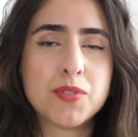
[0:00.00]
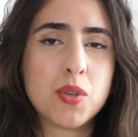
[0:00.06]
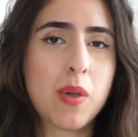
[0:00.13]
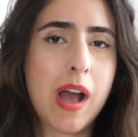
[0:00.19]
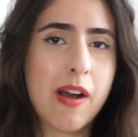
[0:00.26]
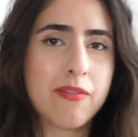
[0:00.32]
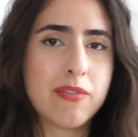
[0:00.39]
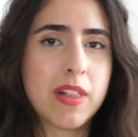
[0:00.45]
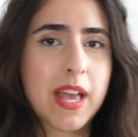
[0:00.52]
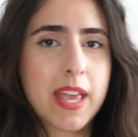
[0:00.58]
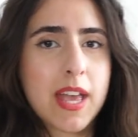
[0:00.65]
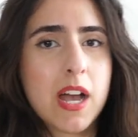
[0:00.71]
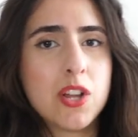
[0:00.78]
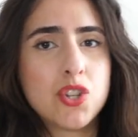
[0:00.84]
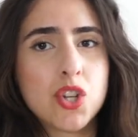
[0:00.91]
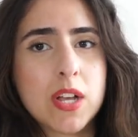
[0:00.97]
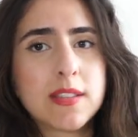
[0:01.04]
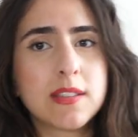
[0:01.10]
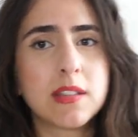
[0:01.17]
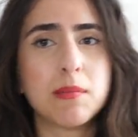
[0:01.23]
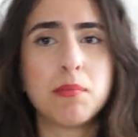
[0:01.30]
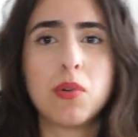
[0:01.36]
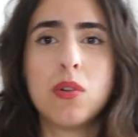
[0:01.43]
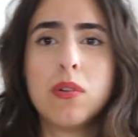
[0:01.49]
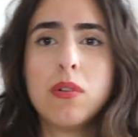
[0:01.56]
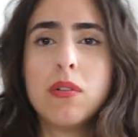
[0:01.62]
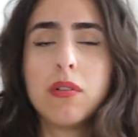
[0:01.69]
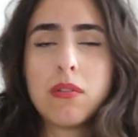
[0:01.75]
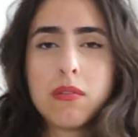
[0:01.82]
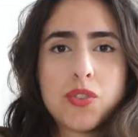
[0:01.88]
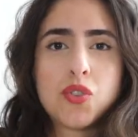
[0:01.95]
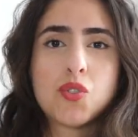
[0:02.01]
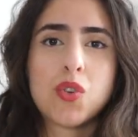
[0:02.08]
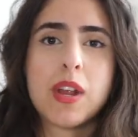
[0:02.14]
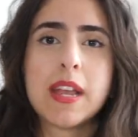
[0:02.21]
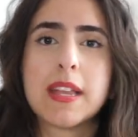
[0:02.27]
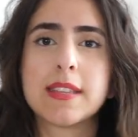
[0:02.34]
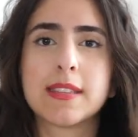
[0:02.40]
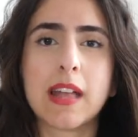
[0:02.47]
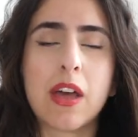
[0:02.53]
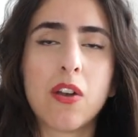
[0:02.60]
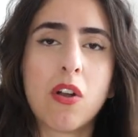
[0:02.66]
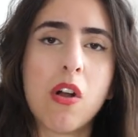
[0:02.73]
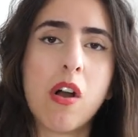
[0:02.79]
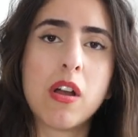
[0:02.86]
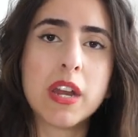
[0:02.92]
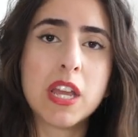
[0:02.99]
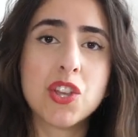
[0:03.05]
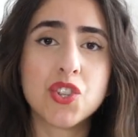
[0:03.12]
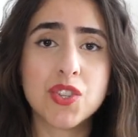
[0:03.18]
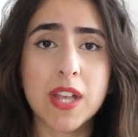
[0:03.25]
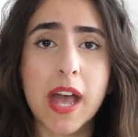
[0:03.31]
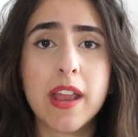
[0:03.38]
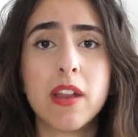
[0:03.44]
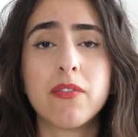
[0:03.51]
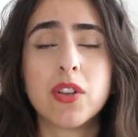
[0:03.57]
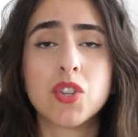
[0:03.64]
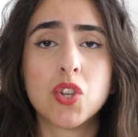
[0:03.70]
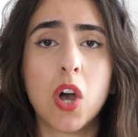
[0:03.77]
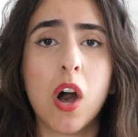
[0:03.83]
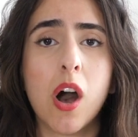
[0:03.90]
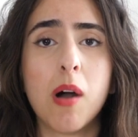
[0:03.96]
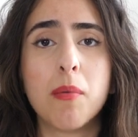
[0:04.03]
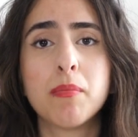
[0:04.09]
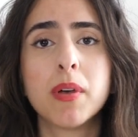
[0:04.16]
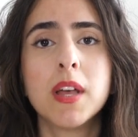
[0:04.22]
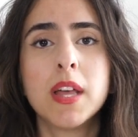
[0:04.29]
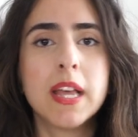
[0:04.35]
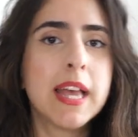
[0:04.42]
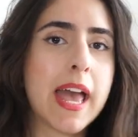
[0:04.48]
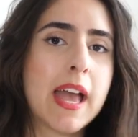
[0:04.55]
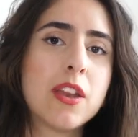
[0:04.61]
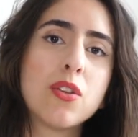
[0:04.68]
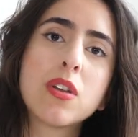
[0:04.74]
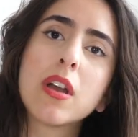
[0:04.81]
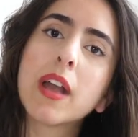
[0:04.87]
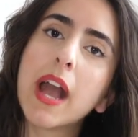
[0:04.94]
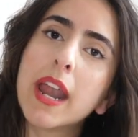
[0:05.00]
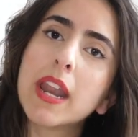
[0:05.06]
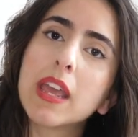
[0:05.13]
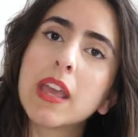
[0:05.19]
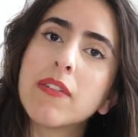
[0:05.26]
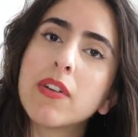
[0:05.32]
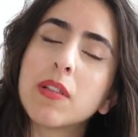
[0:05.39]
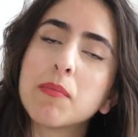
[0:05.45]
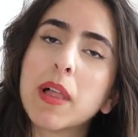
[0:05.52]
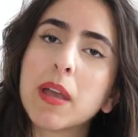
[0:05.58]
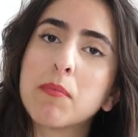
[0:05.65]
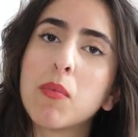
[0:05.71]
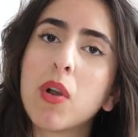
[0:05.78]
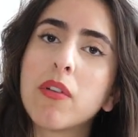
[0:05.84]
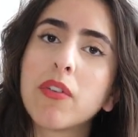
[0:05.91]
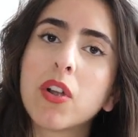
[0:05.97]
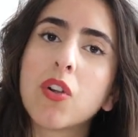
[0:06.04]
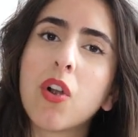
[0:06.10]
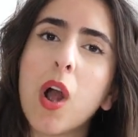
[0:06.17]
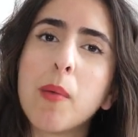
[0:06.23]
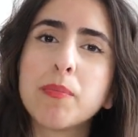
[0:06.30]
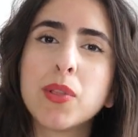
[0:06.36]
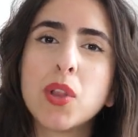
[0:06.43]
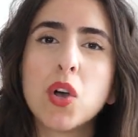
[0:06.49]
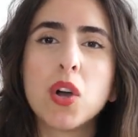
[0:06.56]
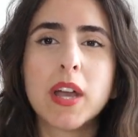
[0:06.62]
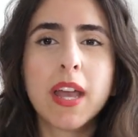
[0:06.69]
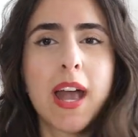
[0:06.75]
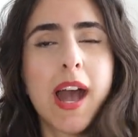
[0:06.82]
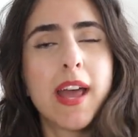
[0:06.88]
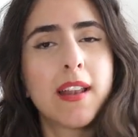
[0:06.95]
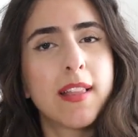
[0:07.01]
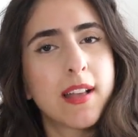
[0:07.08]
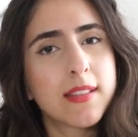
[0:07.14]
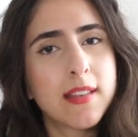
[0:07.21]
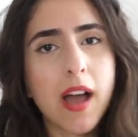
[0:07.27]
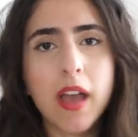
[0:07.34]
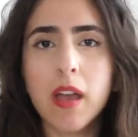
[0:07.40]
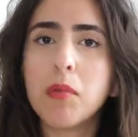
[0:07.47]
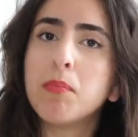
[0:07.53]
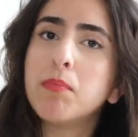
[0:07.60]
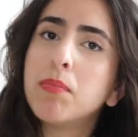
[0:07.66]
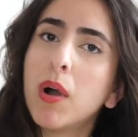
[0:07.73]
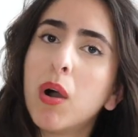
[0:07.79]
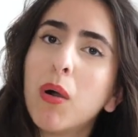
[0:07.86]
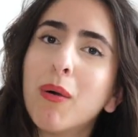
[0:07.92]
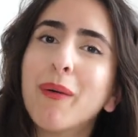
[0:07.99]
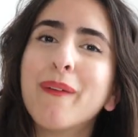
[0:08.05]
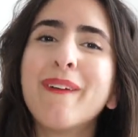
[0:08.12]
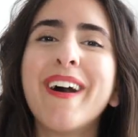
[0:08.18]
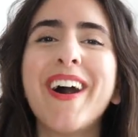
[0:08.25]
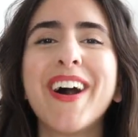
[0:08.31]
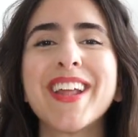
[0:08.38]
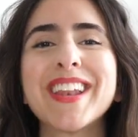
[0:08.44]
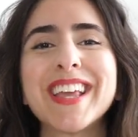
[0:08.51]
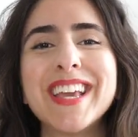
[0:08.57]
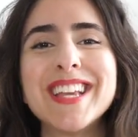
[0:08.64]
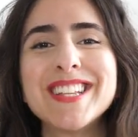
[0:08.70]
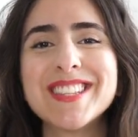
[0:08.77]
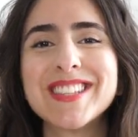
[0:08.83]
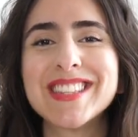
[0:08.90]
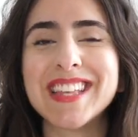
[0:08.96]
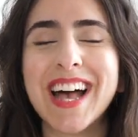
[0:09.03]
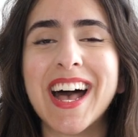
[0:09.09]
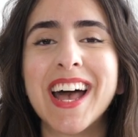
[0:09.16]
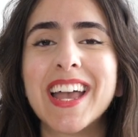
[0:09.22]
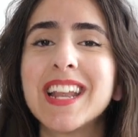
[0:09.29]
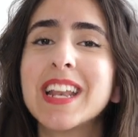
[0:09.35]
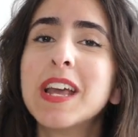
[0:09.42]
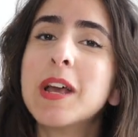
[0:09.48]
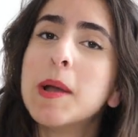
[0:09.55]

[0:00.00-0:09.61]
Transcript: You have like adjustable strings that are on each side of a top, and you can kind of give it like more of a crop look and kind of like tie a bow on each side.